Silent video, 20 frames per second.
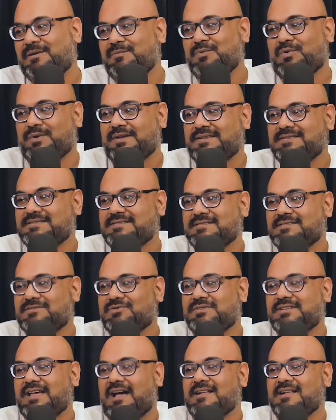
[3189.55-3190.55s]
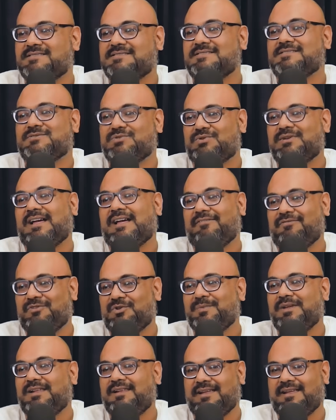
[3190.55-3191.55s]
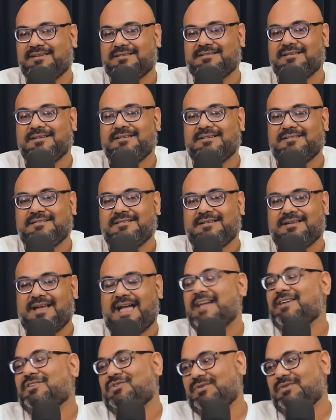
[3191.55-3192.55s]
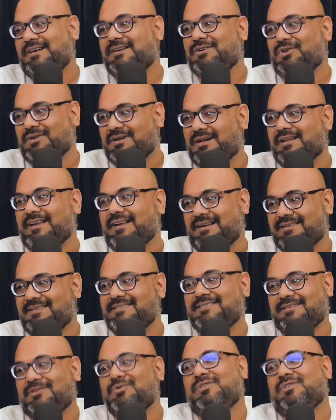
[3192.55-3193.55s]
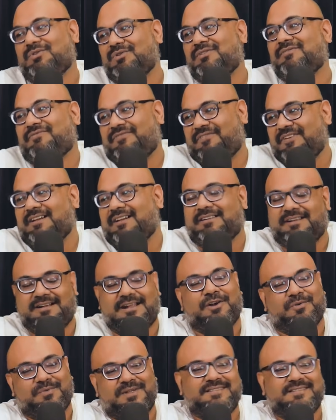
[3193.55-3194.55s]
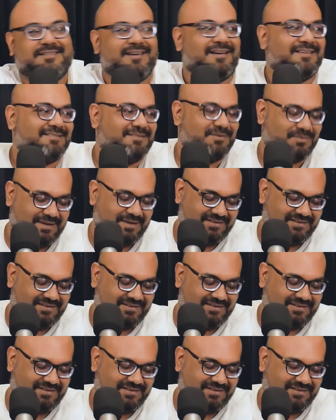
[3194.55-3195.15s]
film quiz. Okay. So the answers don't have to be like accurate or correct. You'll figure it out when she asks the